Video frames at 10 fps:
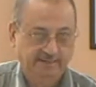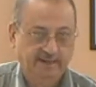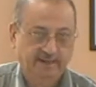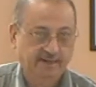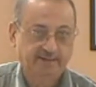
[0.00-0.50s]

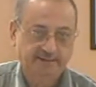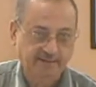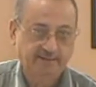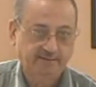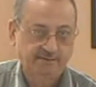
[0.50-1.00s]
a in
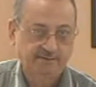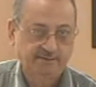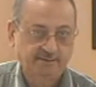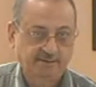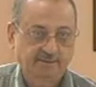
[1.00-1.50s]
it,
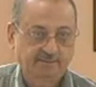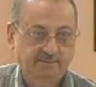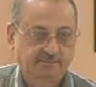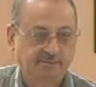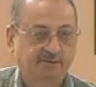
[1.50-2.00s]

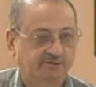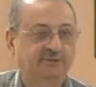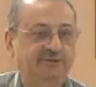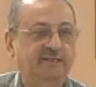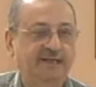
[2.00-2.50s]
because
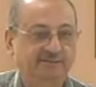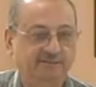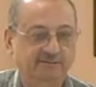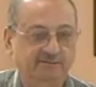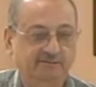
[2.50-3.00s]
it's an
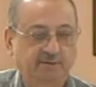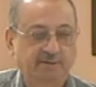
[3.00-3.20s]
adjective.